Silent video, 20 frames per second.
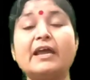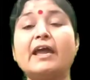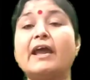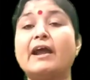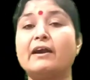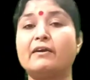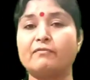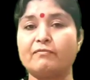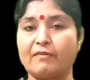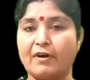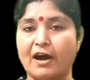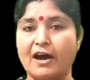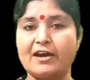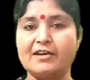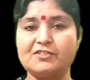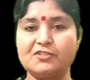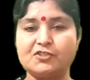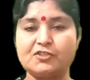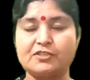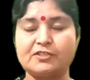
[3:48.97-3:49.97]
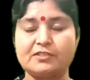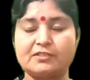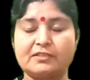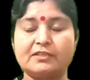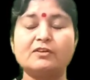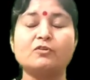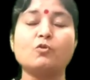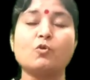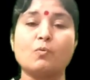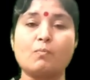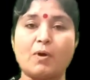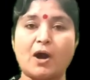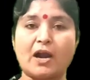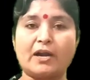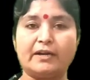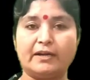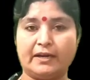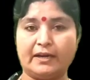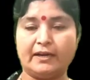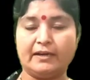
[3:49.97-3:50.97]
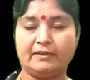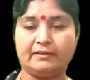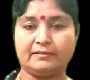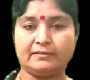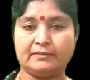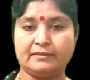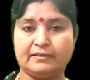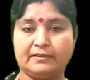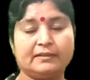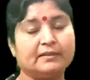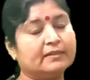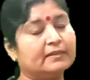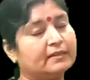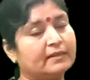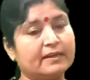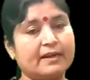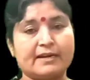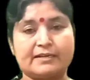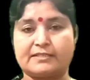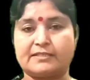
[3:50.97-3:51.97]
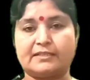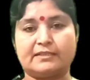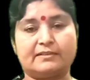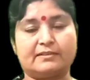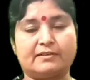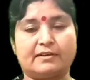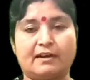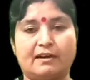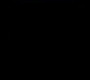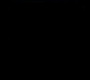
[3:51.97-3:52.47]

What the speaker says: advised, commanded, etc.